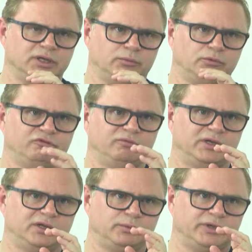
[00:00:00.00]
all
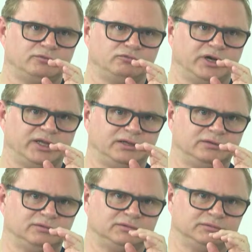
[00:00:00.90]
familiar with
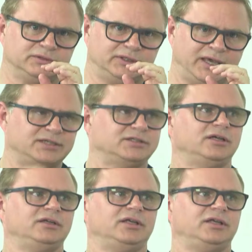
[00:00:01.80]
writing case
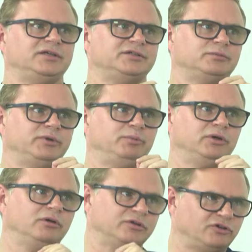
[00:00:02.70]
studies, and we
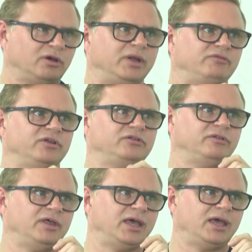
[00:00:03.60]
put a lot of time and effort
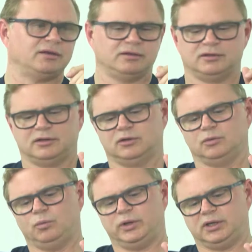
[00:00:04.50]
into that.
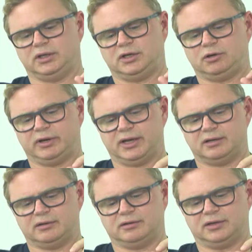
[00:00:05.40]
We
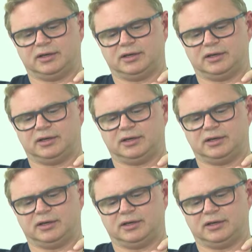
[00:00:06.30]
create